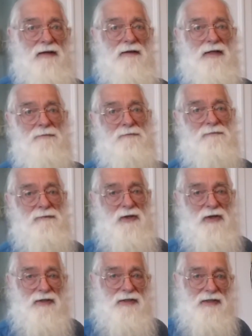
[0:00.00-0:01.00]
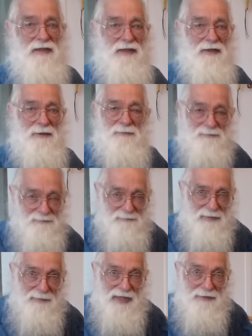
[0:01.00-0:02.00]
All right, talk to you later.
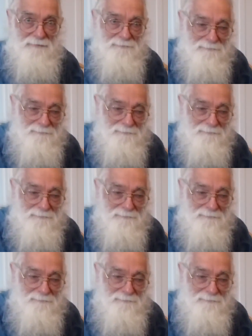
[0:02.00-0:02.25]
Bye-bye.